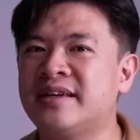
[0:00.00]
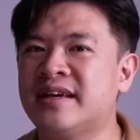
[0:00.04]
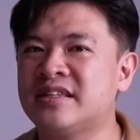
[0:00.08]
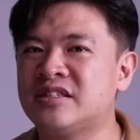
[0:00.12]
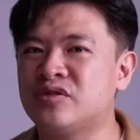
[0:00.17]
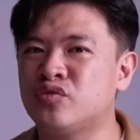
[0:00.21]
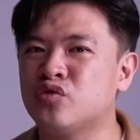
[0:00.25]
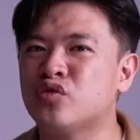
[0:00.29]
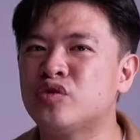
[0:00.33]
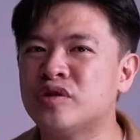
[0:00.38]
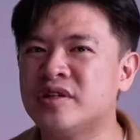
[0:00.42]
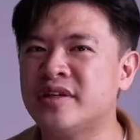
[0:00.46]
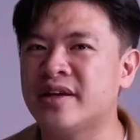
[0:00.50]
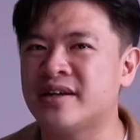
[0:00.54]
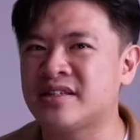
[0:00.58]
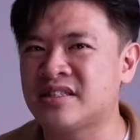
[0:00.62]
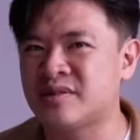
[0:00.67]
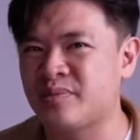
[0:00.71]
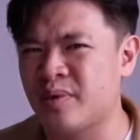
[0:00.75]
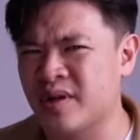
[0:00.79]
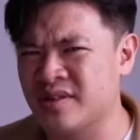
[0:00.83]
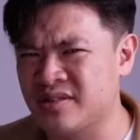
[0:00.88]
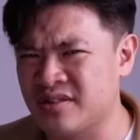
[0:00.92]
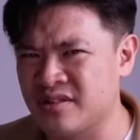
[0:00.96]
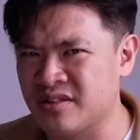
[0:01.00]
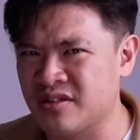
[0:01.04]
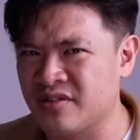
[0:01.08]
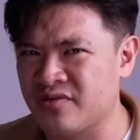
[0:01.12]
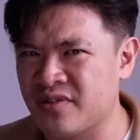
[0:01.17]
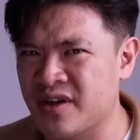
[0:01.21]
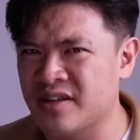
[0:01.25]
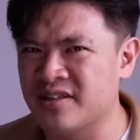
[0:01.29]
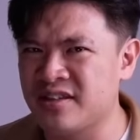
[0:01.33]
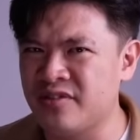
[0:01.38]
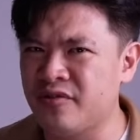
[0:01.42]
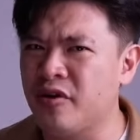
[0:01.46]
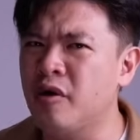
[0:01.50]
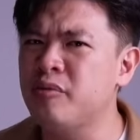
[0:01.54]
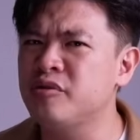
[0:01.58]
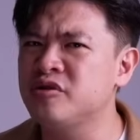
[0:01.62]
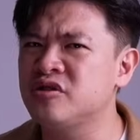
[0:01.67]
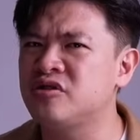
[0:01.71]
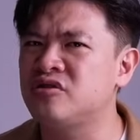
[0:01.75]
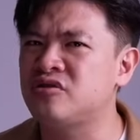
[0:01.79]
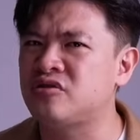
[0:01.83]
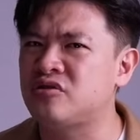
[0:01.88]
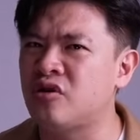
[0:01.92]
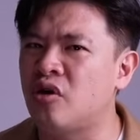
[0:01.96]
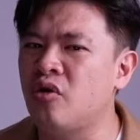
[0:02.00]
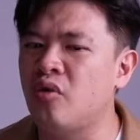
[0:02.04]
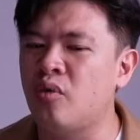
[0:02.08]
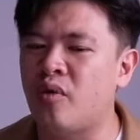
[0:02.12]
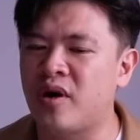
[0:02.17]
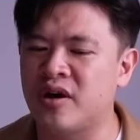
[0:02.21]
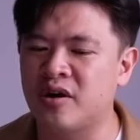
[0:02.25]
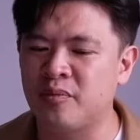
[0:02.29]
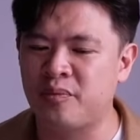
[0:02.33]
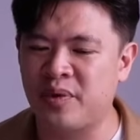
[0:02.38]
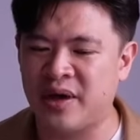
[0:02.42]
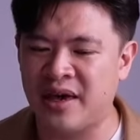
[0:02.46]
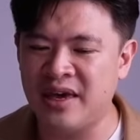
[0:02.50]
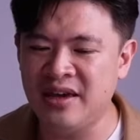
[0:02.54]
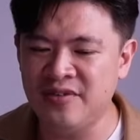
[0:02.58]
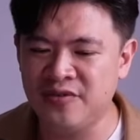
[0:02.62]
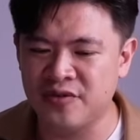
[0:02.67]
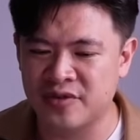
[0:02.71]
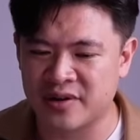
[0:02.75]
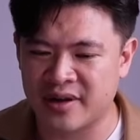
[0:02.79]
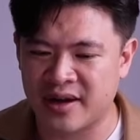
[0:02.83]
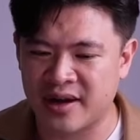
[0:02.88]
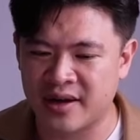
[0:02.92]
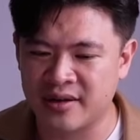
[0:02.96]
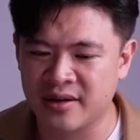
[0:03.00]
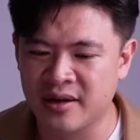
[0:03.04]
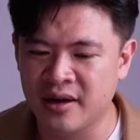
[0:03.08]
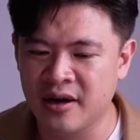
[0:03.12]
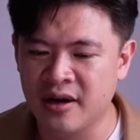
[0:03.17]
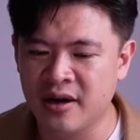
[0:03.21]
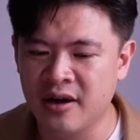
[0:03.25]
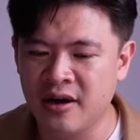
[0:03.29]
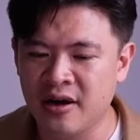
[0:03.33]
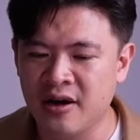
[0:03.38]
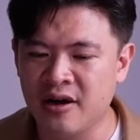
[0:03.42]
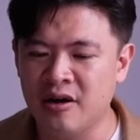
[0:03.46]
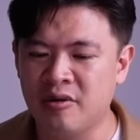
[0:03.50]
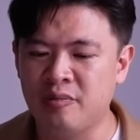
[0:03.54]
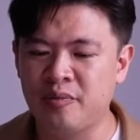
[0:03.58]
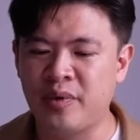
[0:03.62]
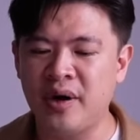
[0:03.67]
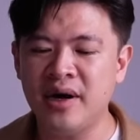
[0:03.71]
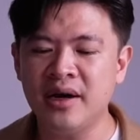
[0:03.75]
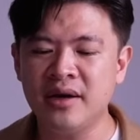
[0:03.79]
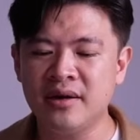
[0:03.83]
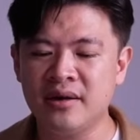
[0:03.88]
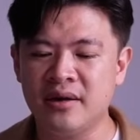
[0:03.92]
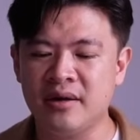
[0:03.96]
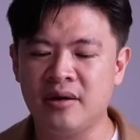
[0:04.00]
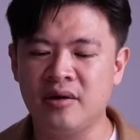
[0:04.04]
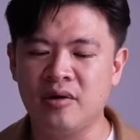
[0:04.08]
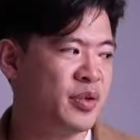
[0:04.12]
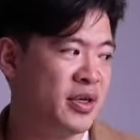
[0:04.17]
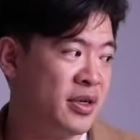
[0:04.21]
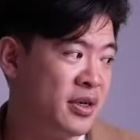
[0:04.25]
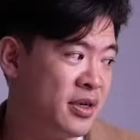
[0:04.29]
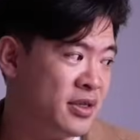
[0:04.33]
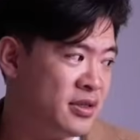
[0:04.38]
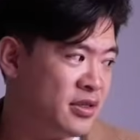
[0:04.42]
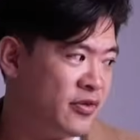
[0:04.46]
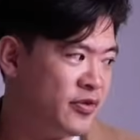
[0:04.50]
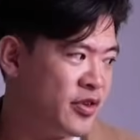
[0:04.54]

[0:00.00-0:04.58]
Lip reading: gets really expensive and developers don't want to pay for that. But because